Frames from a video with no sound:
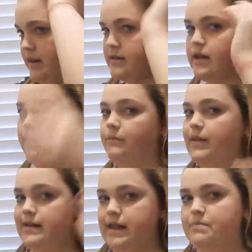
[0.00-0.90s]
So,
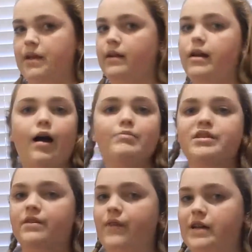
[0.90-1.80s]
same thing. I'm just
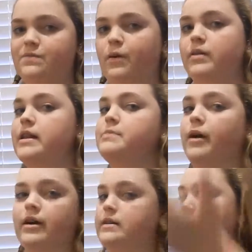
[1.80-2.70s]
going to fast forward this
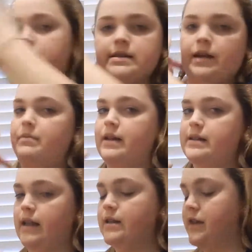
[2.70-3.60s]
part because it's the same thing as
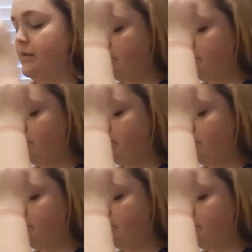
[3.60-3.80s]
the other side.